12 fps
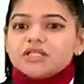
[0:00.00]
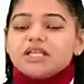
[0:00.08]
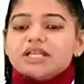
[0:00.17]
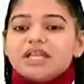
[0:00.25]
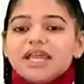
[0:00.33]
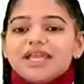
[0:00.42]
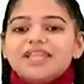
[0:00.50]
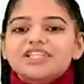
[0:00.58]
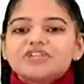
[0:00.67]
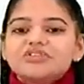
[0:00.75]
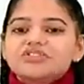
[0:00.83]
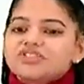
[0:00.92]
The
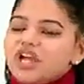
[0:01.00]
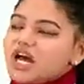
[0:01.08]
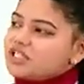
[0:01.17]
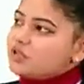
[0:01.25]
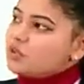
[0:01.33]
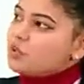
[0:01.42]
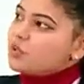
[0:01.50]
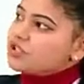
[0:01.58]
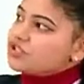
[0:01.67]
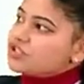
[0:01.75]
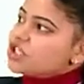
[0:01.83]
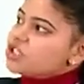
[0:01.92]
negative charge
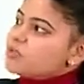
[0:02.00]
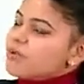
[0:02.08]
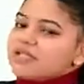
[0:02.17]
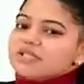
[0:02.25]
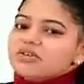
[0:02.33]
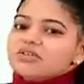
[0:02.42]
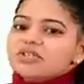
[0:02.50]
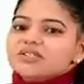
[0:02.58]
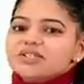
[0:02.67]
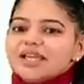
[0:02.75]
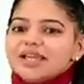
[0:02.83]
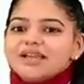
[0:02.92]
which is present on the
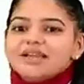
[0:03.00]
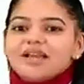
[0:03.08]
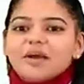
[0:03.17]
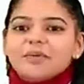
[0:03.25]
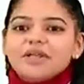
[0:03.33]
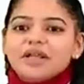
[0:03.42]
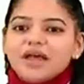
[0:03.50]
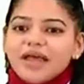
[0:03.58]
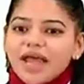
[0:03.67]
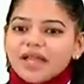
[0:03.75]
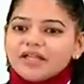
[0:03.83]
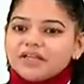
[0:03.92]
second carbon
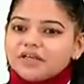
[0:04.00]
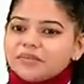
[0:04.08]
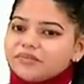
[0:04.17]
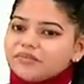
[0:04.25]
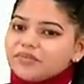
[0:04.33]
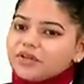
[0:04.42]
atom